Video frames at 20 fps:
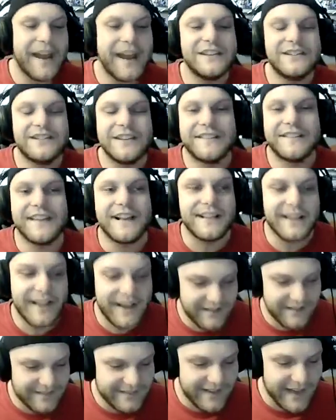and Gisela
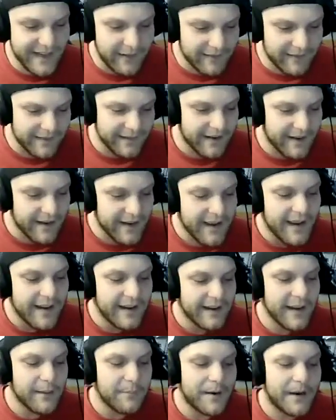and Derek
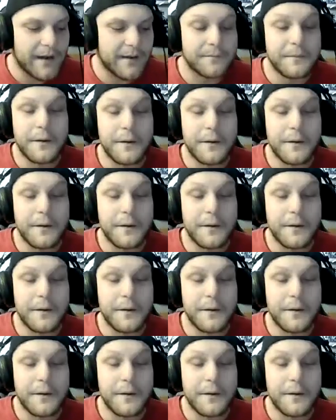get paired up.